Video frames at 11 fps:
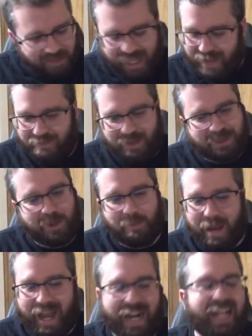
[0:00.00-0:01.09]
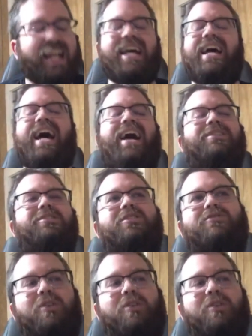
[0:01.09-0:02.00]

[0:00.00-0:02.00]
And I feel so bad. I should have